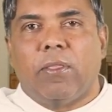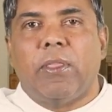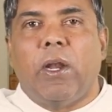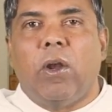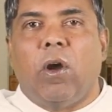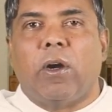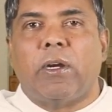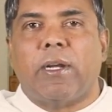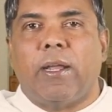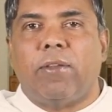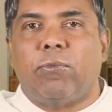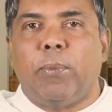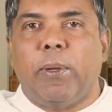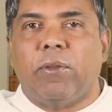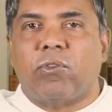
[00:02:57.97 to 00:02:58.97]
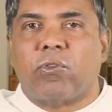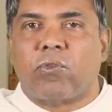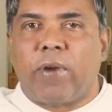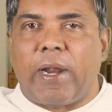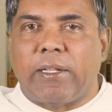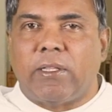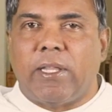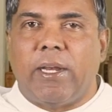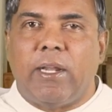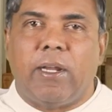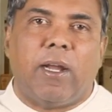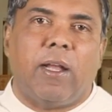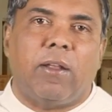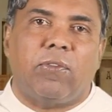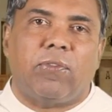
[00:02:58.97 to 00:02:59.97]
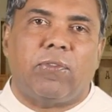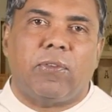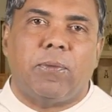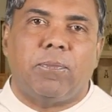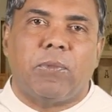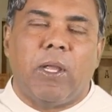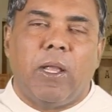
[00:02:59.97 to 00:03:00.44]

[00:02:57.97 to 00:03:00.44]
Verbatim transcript: the Lord has been strengthening us.